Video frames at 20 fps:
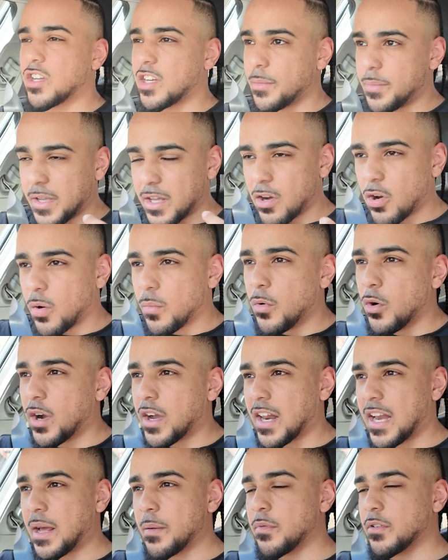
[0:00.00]
trying to be a lot more
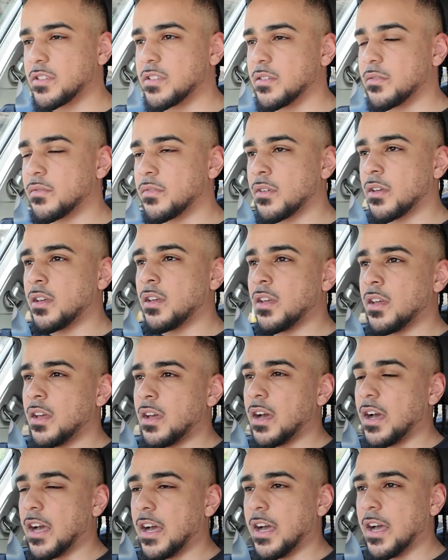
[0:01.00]
collaborative.
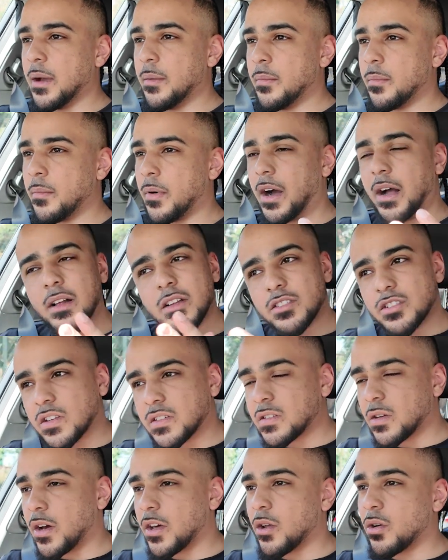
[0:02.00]
But
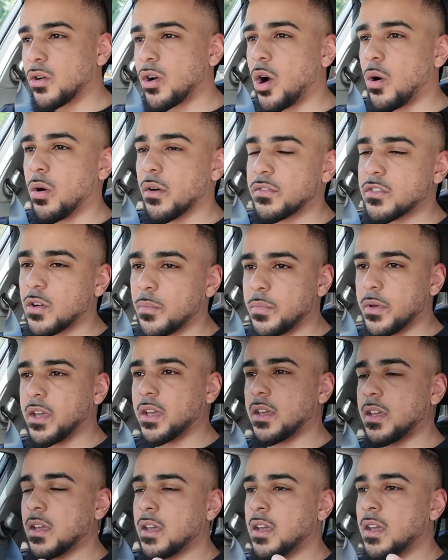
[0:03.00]
just so I don't go off topic,